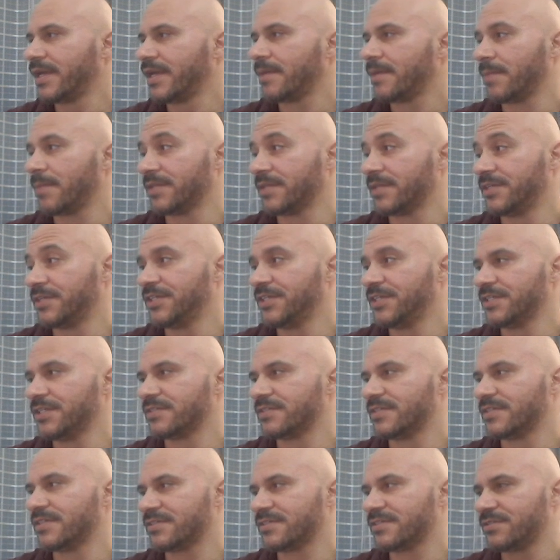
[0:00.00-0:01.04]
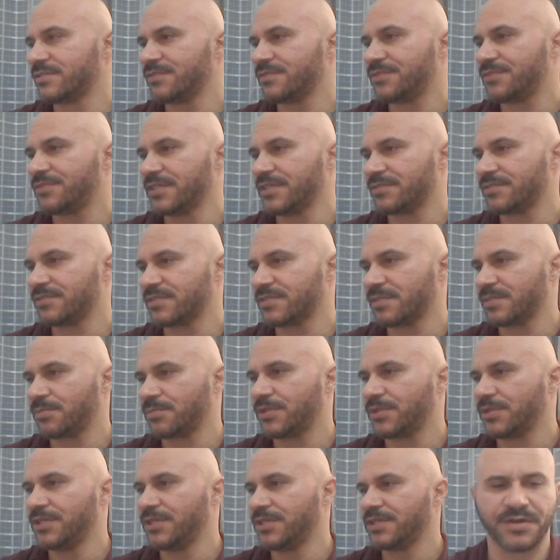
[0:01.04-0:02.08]
But here, there's a difference. For
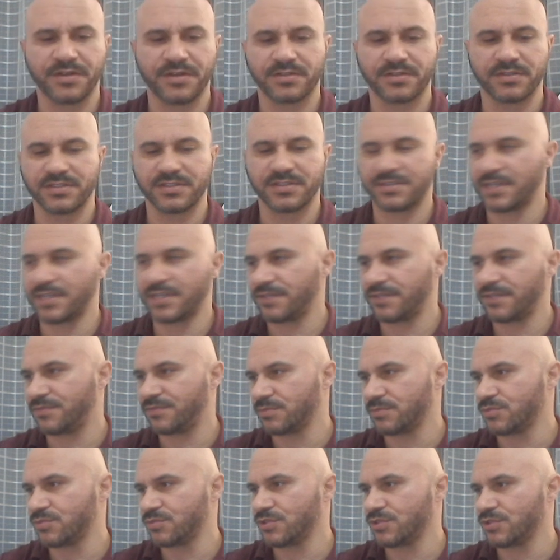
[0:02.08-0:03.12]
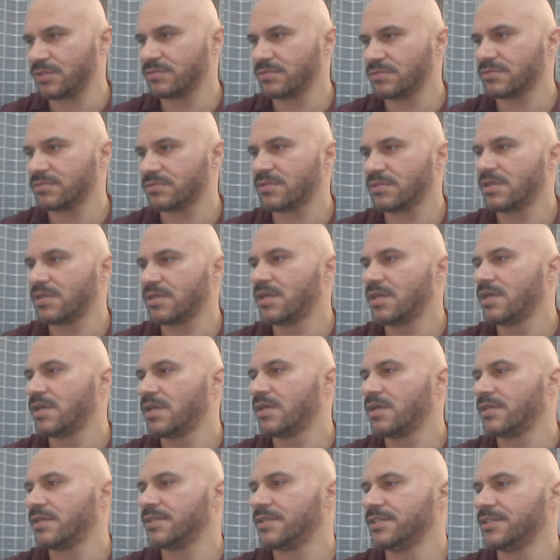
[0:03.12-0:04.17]
example, here, I'm gonna start from John
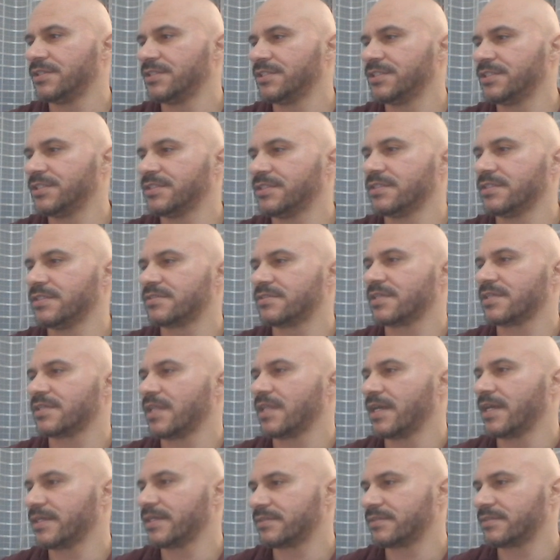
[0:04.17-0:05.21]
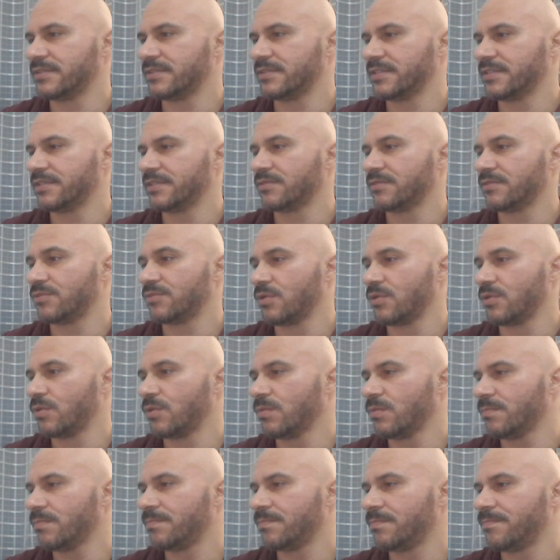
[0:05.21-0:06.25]
here and select the role.
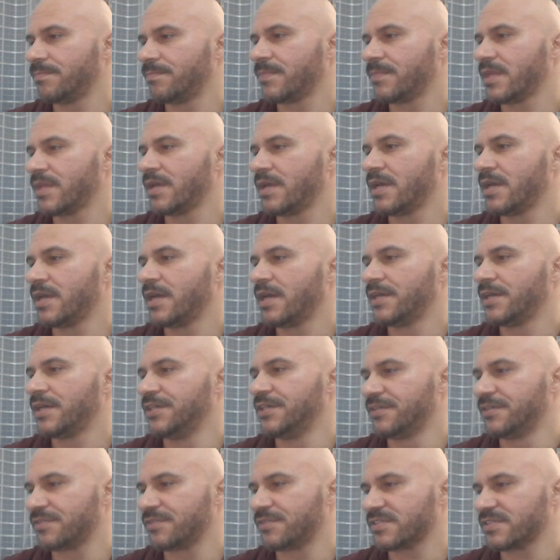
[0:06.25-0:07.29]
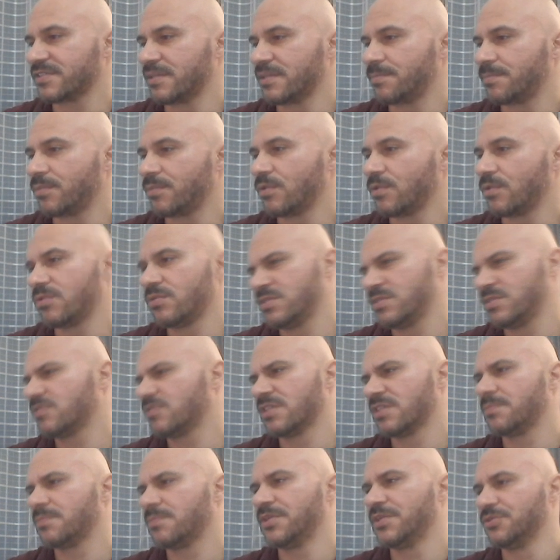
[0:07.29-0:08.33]
Here, for example, you're
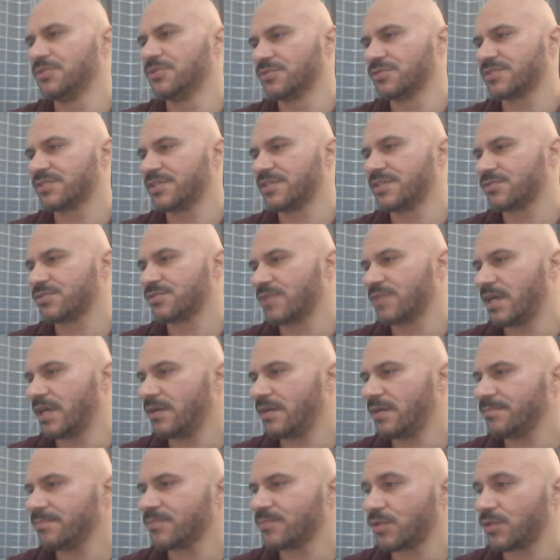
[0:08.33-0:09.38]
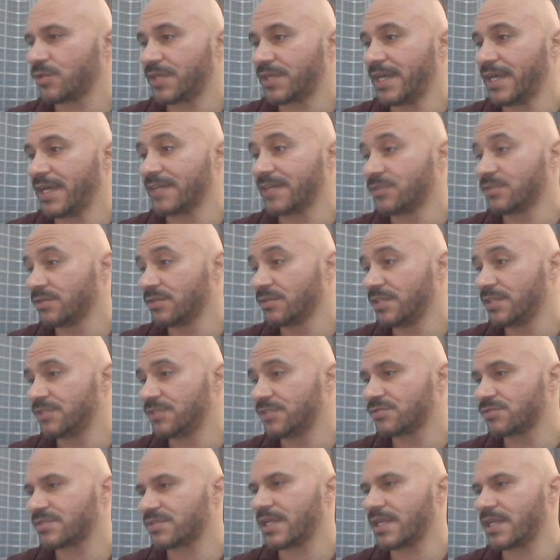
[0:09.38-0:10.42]
gonna be user as well. Okay, I don't
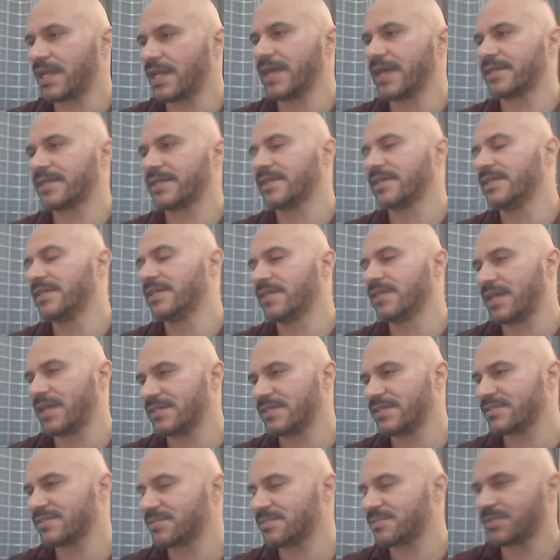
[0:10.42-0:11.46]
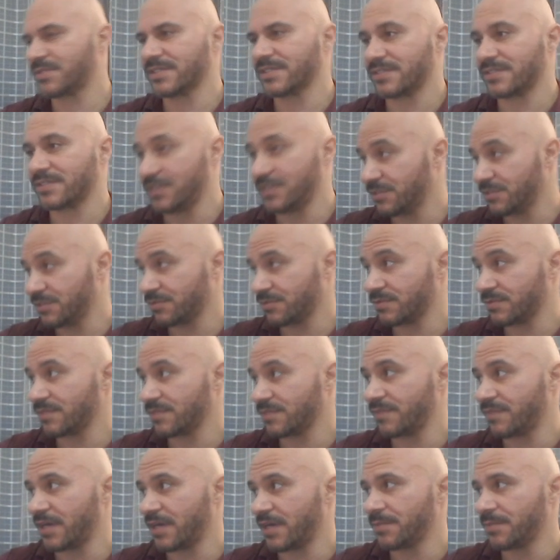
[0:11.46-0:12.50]
need to select any license because here on the
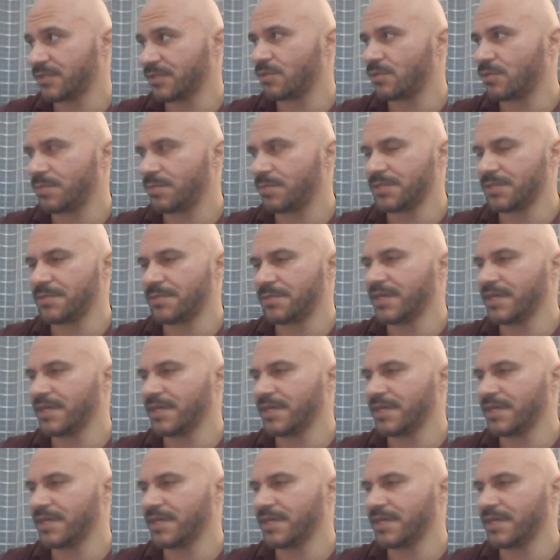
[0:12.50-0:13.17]
environment company B, I